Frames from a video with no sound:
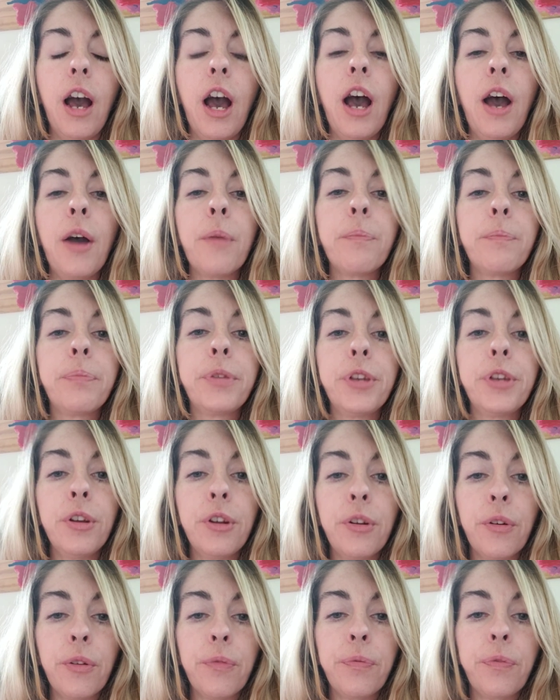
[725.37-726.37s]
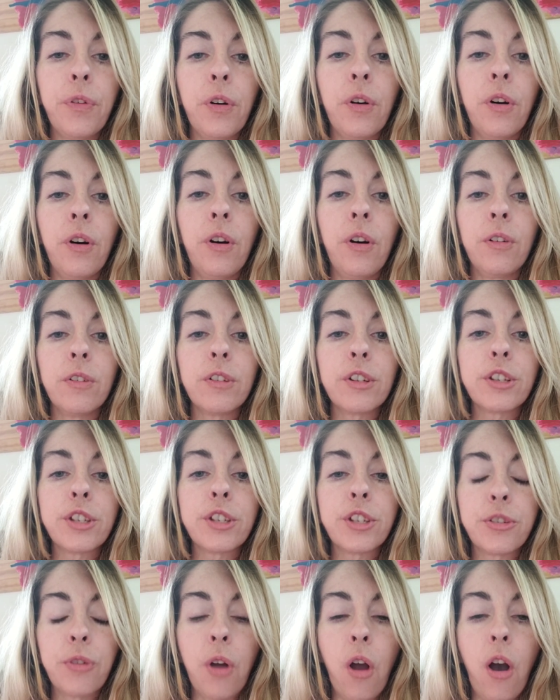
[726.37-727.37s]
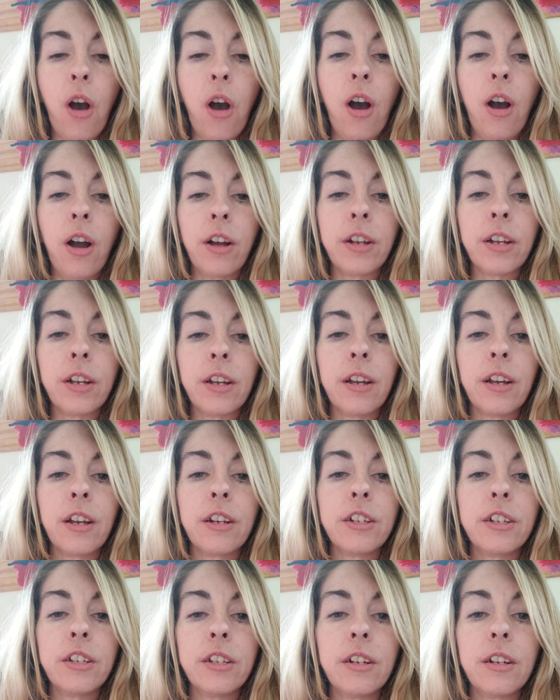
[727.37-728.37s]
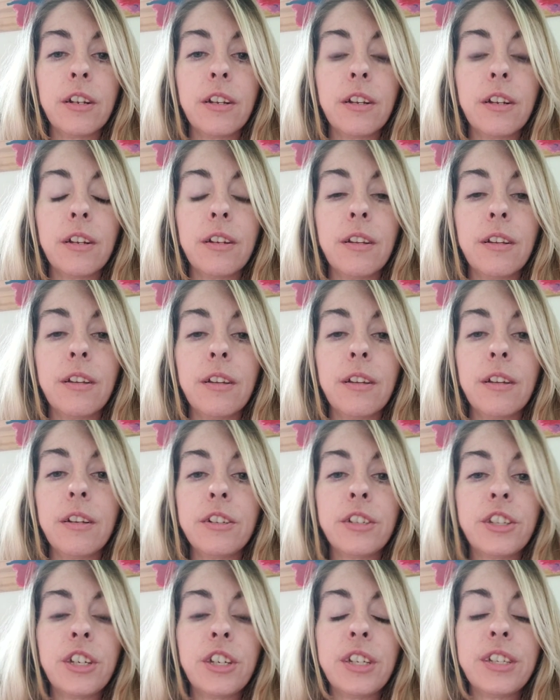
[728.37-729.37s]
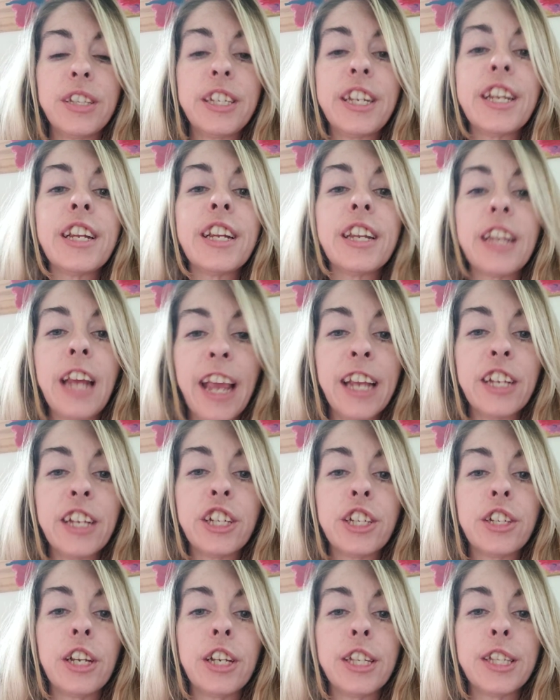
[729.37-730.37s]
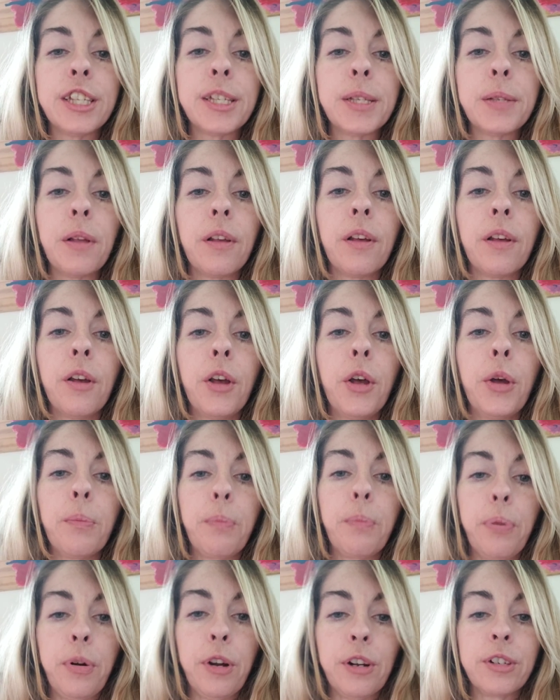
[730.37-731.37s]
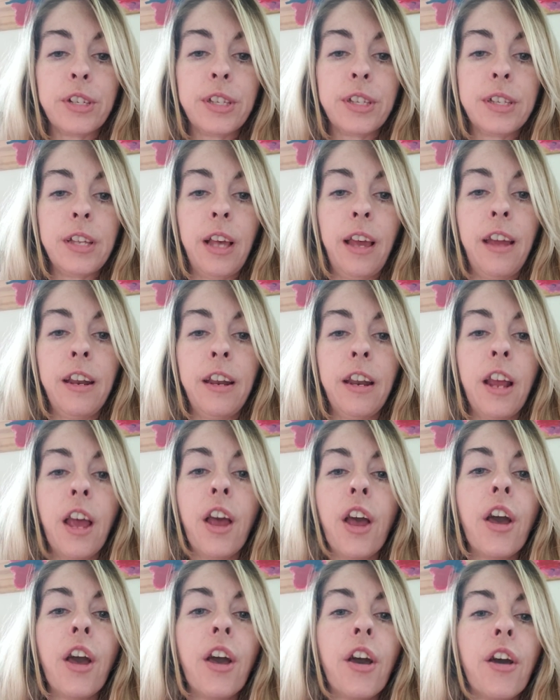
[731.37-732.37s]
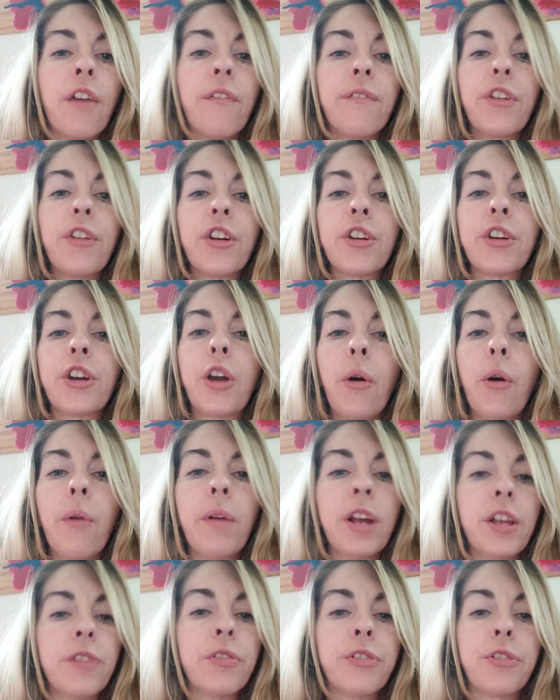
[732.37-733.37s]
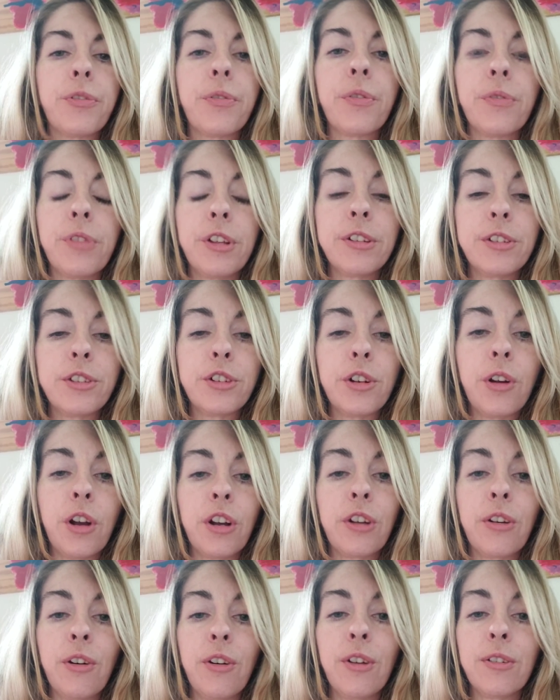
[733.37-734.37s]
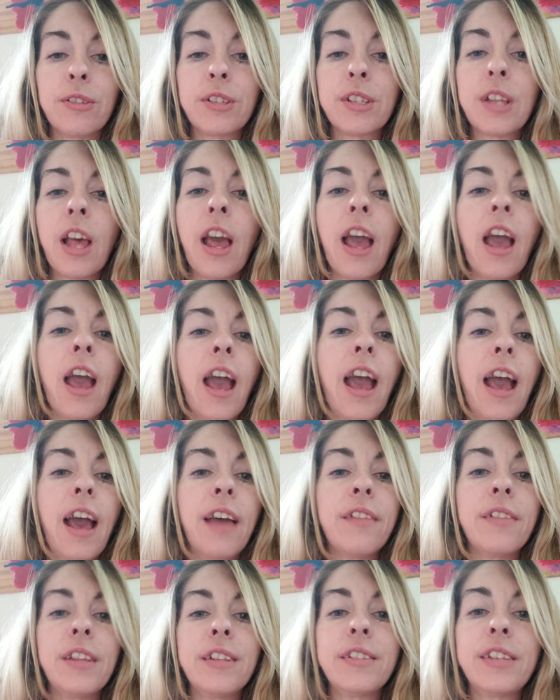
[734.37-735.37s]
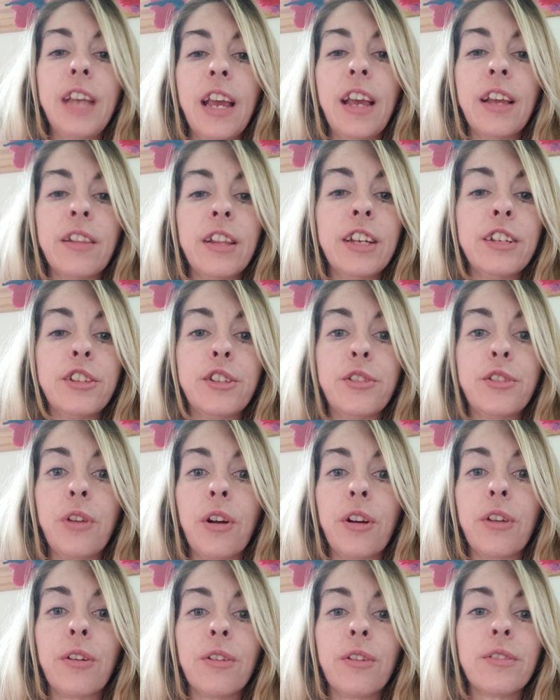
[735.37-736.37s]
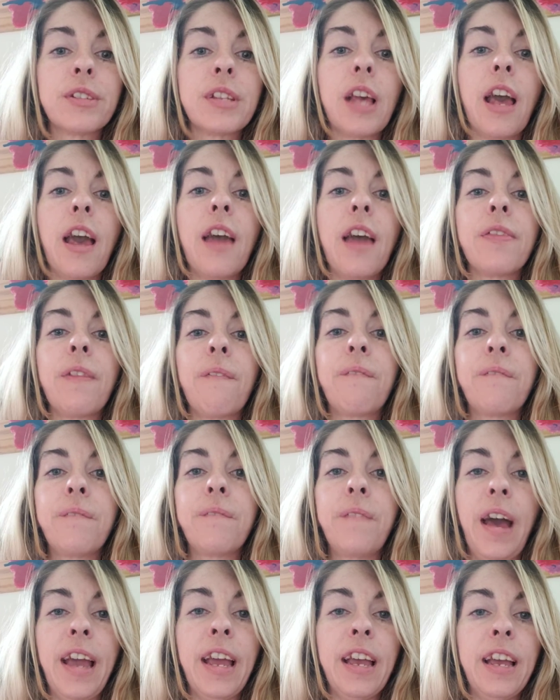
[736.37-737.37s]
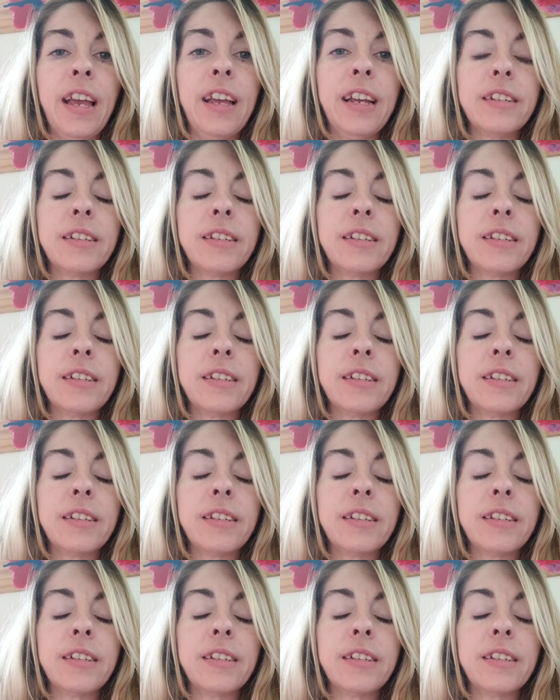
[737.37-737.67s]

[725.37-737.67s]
a beautiful, strong, just tenacious person for going through the struggles and the daily struggles and the fight